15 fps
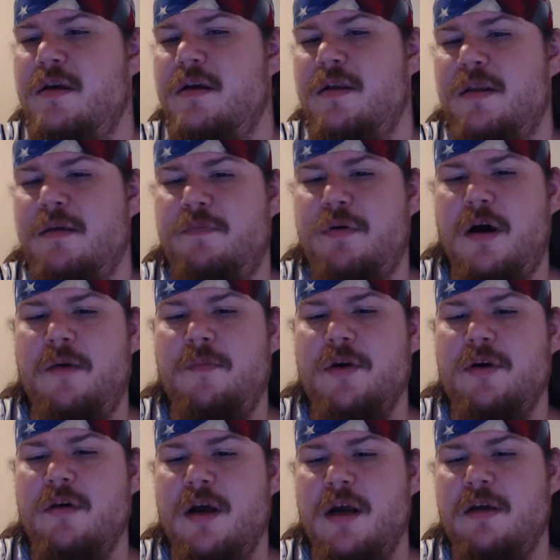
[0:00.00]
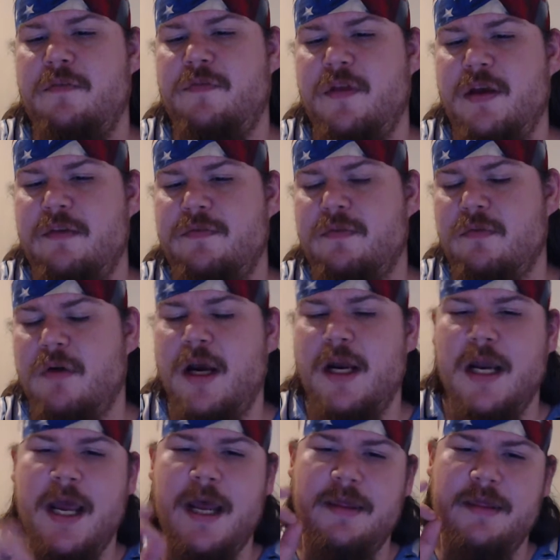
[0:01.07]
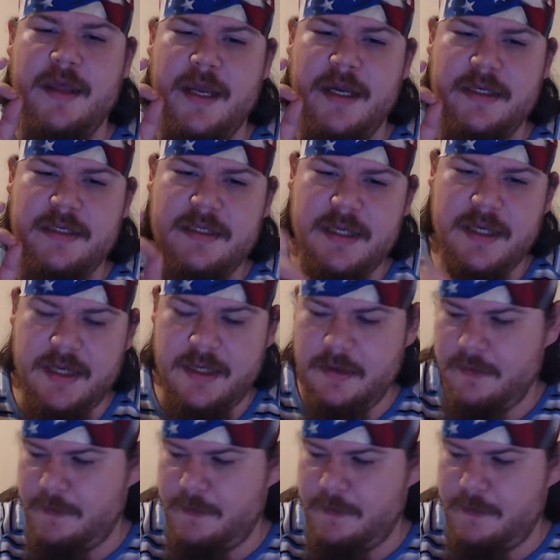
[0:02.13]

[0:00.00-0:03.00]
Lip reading: the pomegranate flavor, right? And they did.